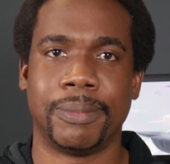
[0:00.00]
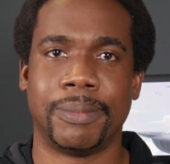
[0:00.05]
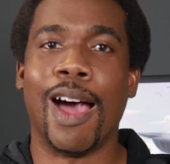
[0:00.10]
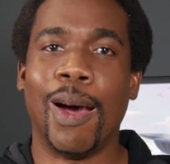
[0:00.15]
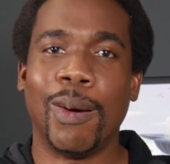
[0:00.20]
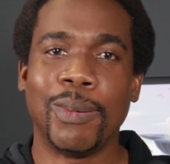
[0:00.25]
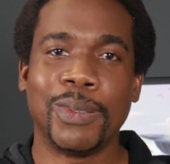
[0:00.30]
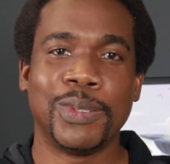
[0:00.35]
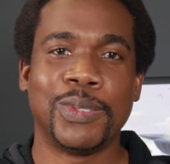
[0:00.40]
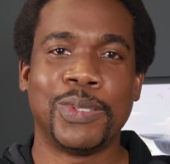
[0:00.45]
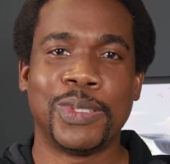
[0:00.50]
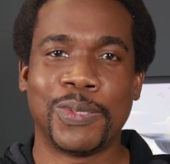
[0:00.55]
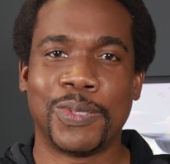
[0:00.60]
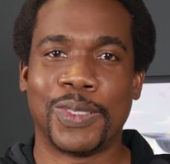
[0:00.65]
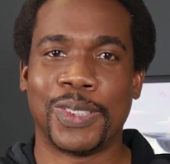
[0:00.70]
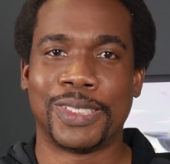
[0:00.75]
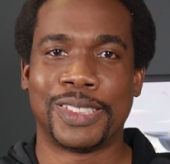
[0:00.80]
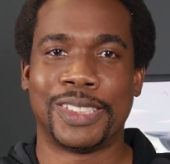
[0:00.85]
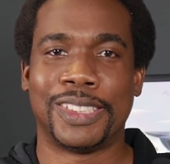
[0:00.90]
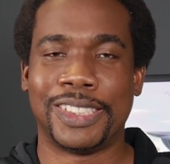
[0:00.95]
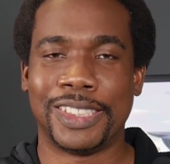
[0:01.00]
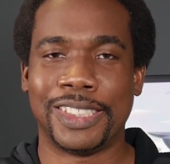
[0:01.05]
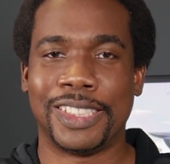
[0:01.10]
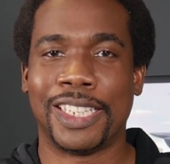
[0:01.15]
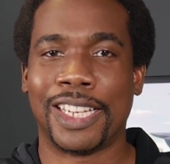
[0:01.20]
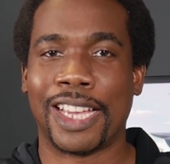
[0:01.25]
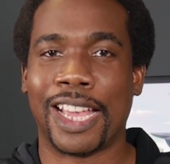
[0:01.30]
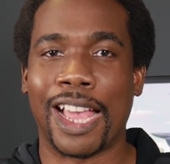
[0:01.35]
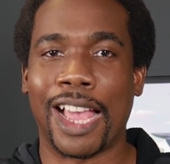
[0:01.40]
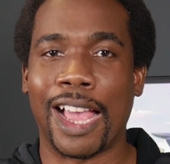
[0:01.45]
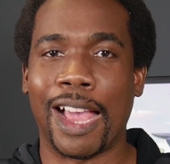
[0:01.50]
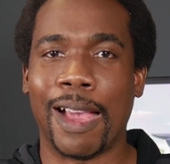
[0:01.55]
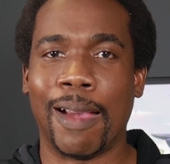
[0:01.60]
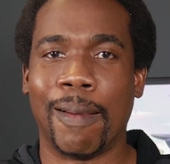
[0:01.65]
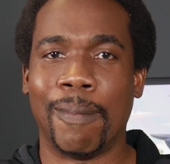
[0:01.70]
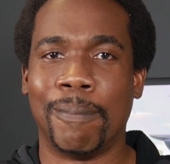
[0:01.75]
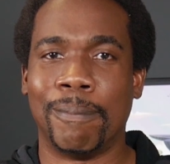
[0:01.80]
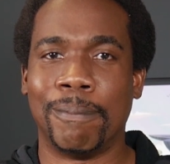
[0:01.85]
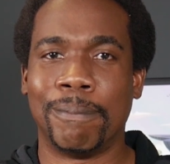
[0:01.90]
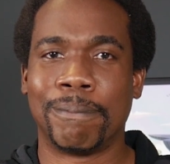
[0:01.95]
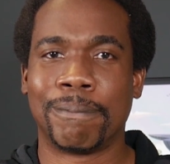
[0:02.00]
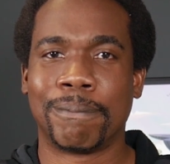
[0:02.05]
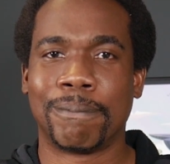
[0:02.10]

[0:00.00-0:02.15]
Out of university, I